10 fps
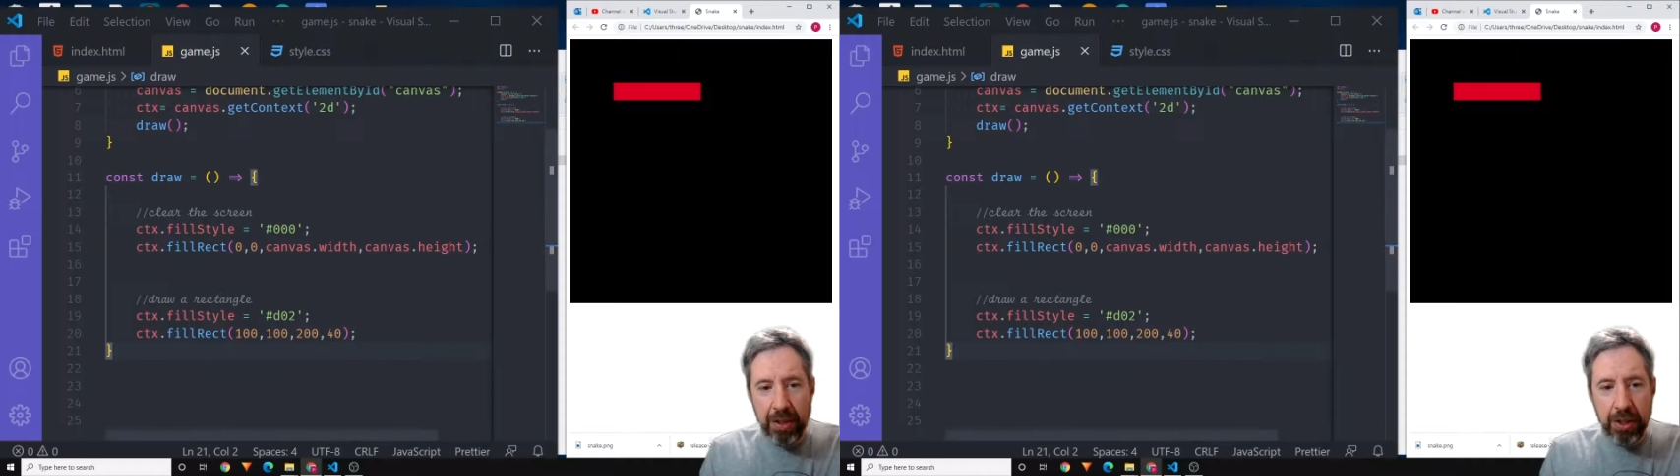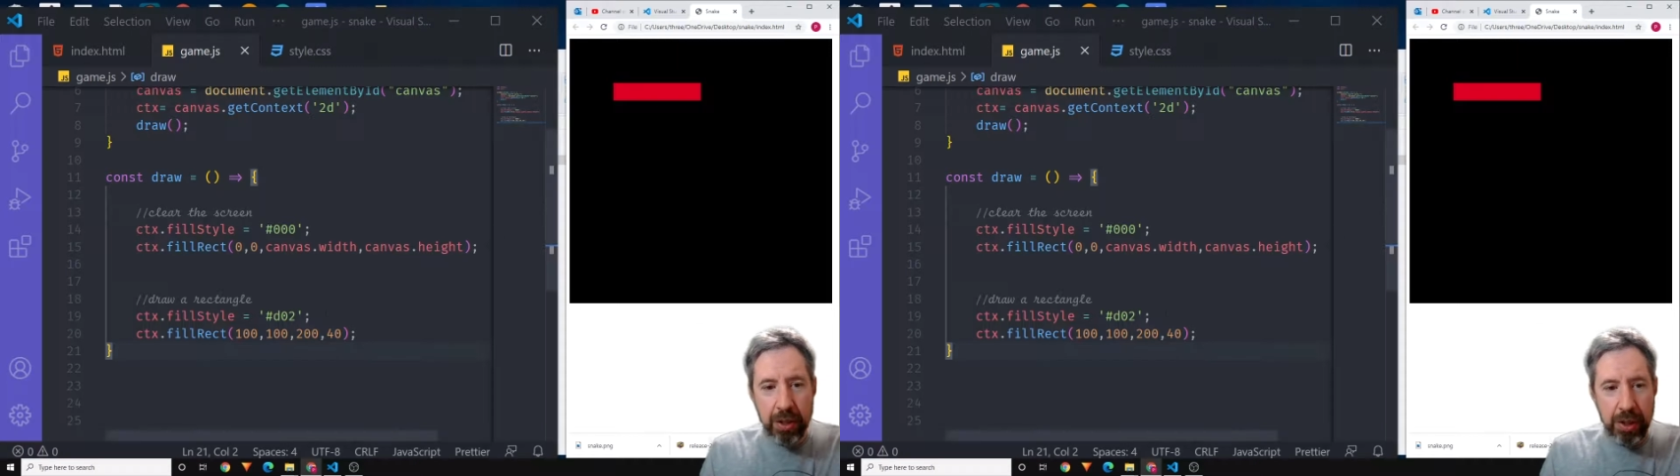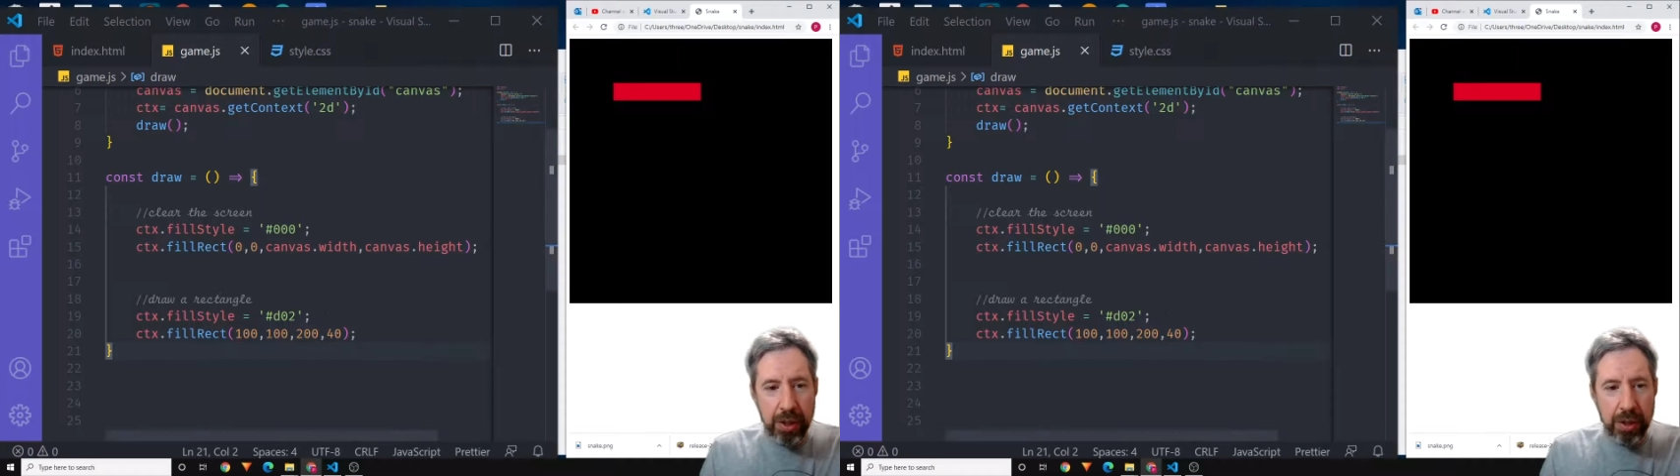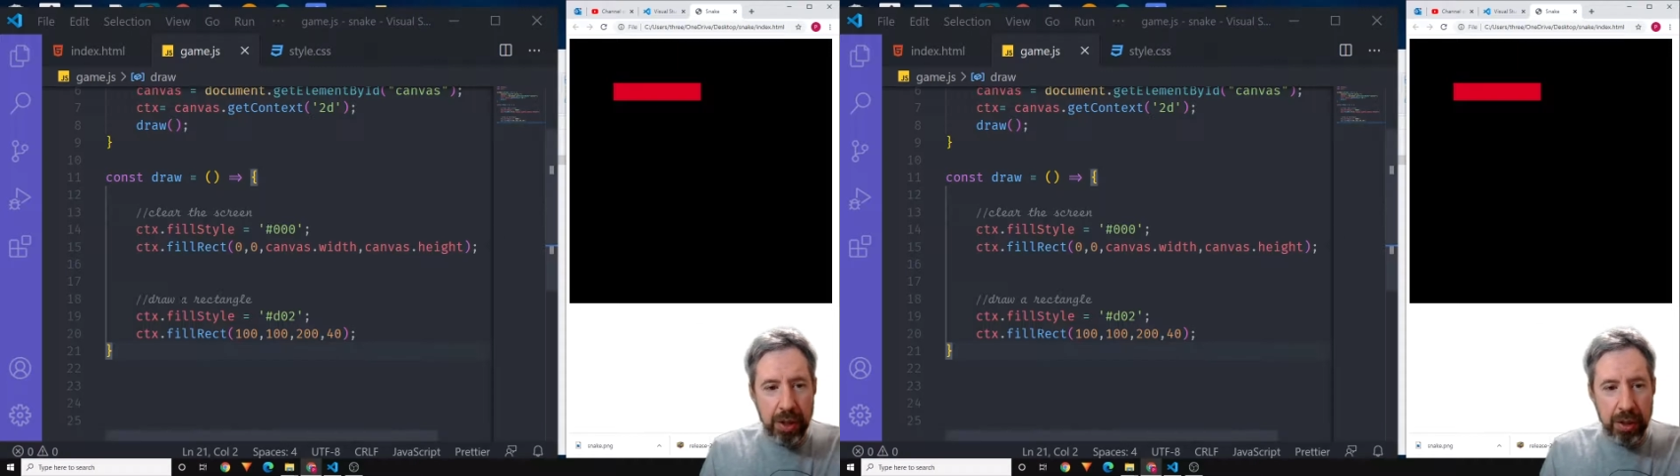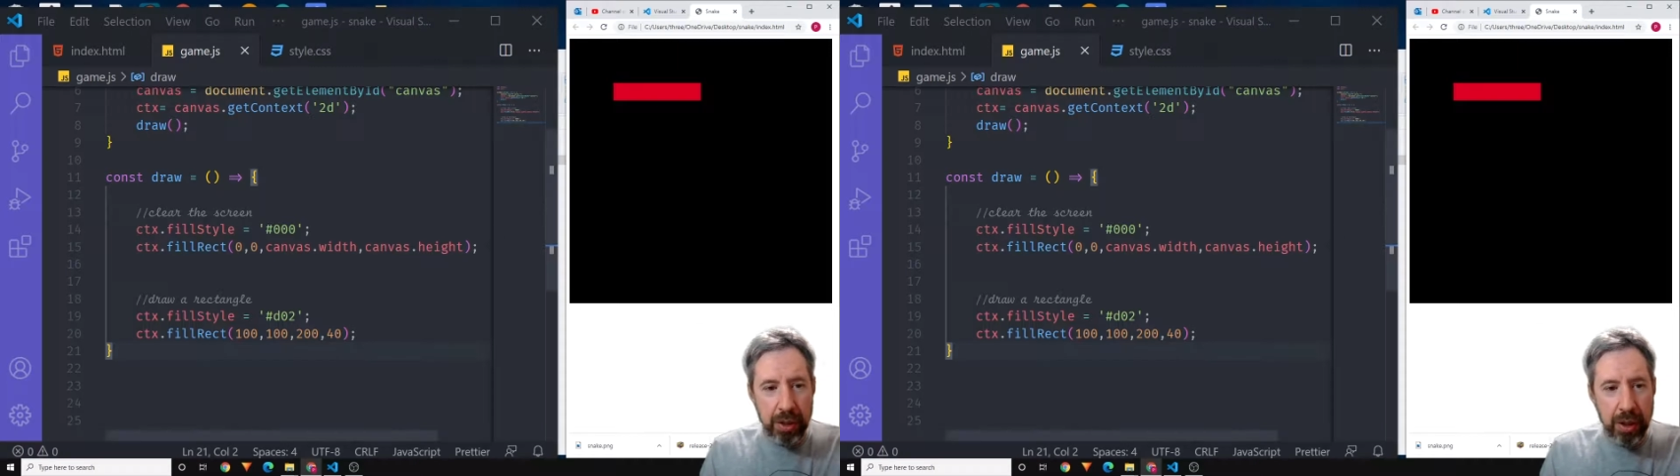So you
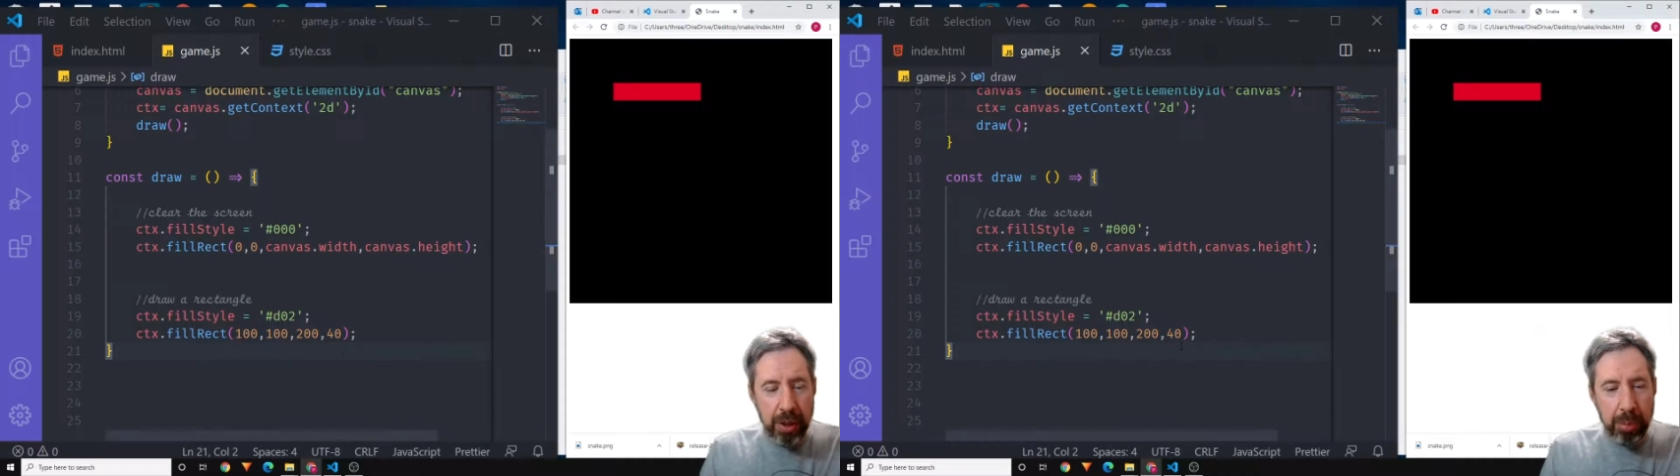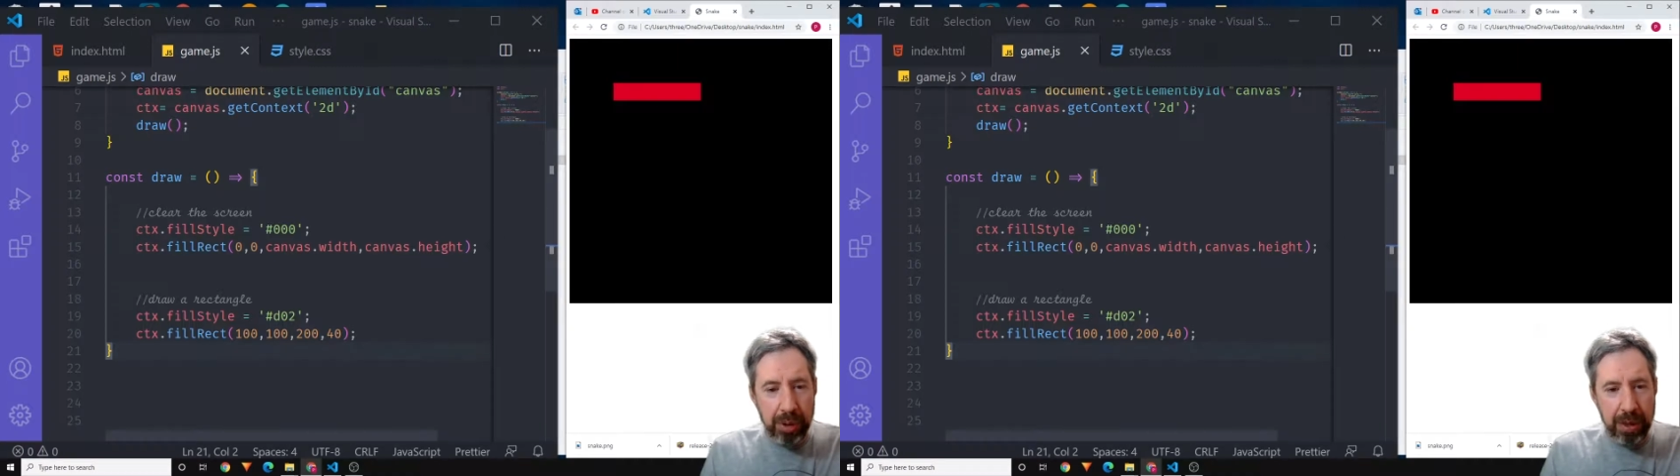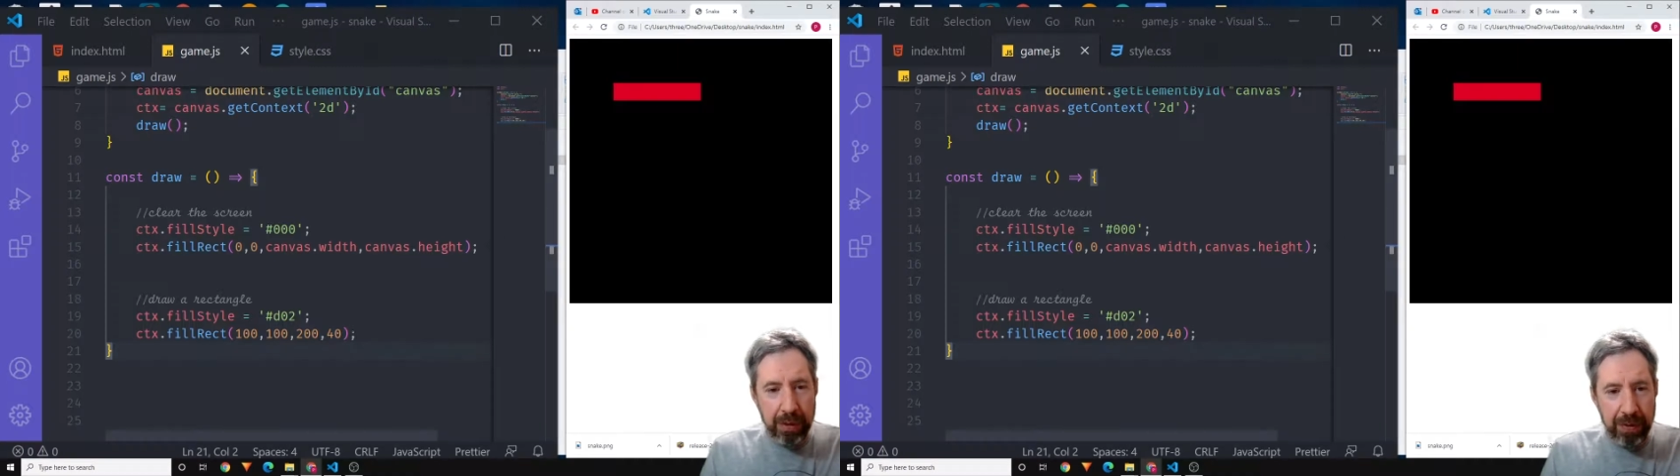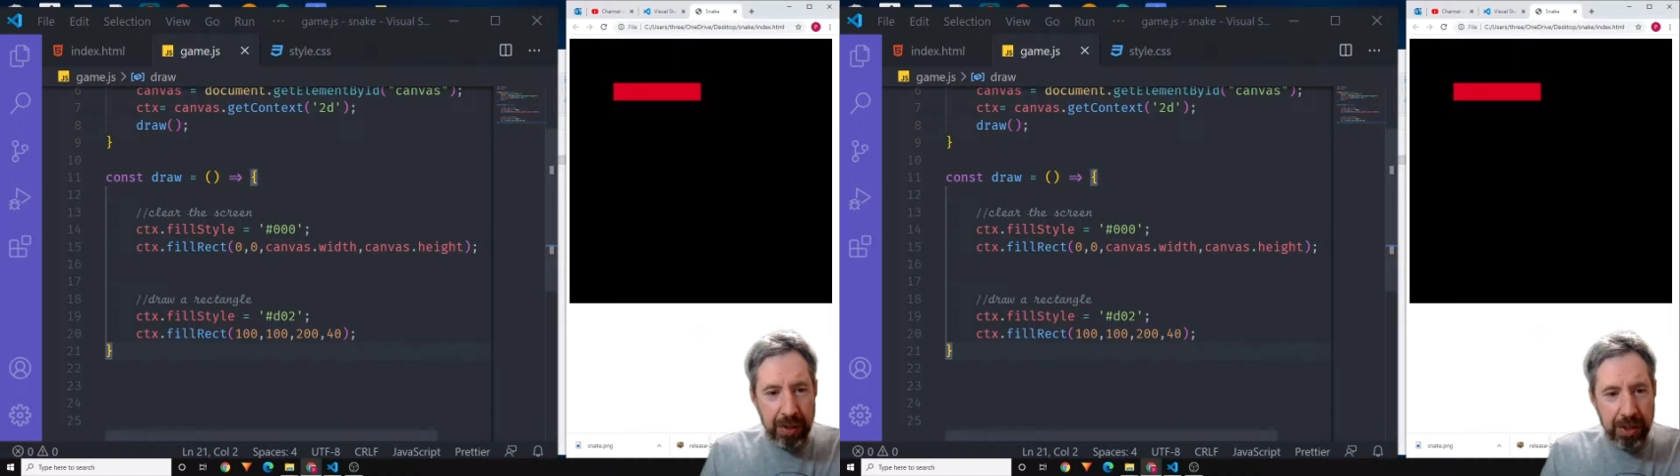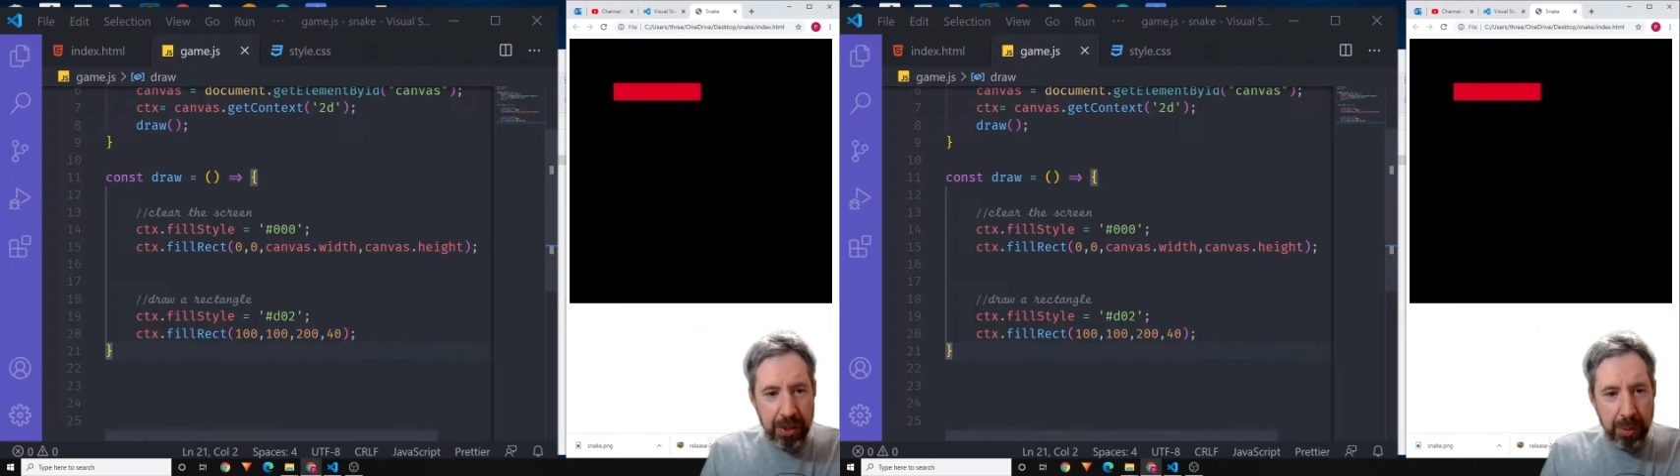can play with
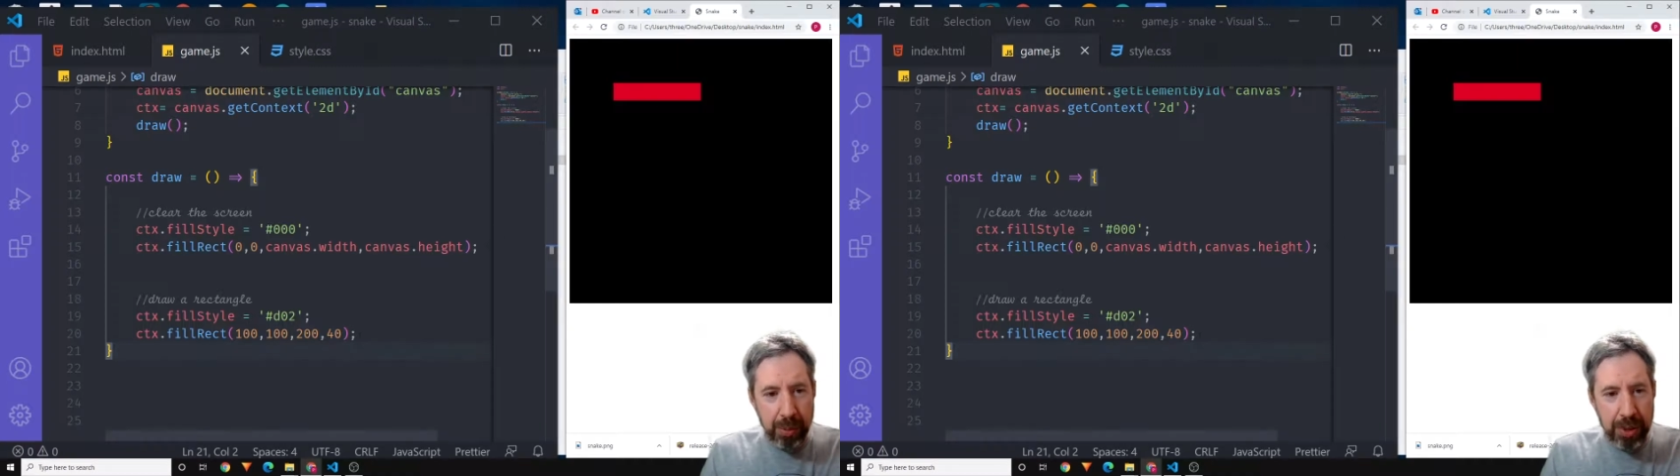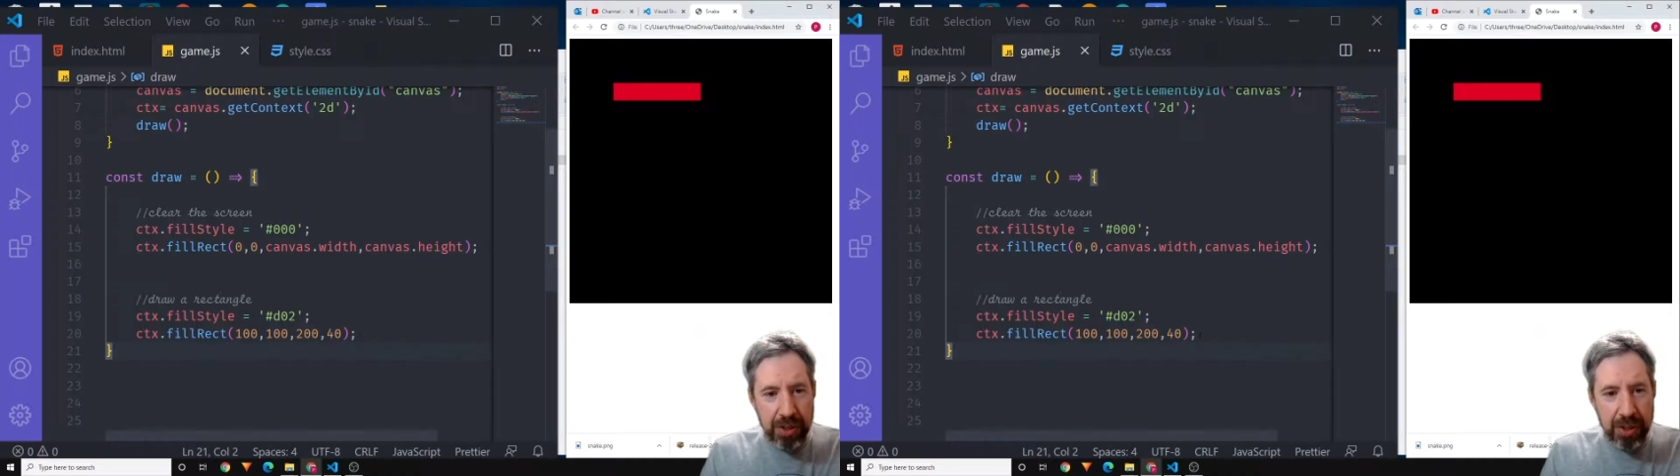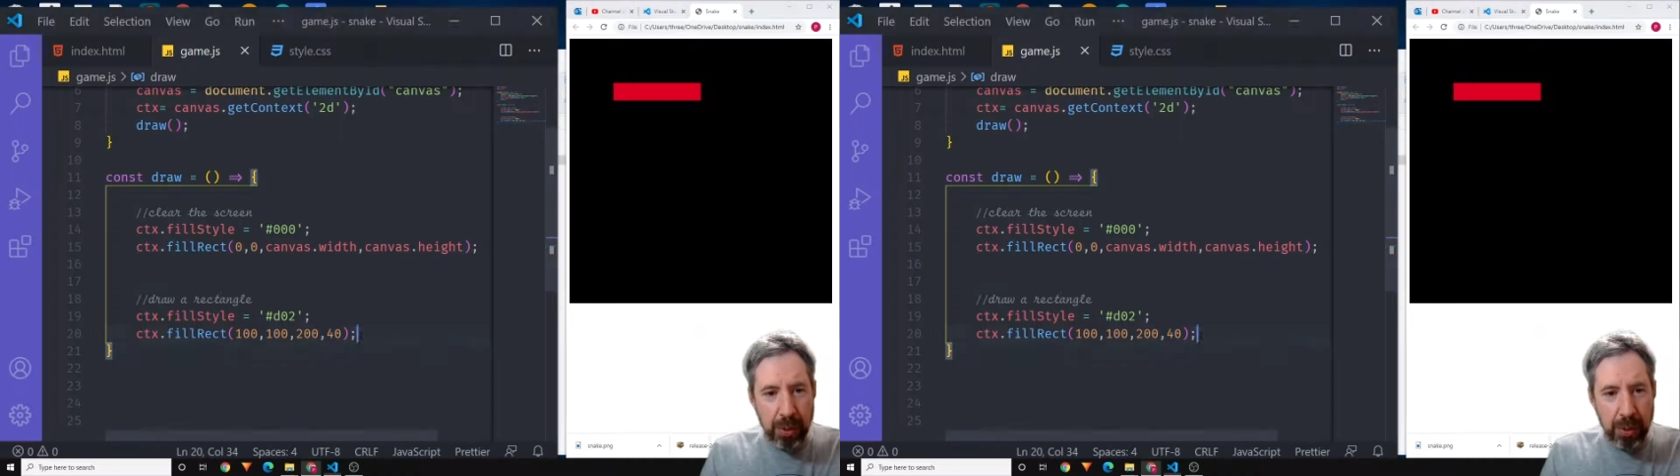these numbers.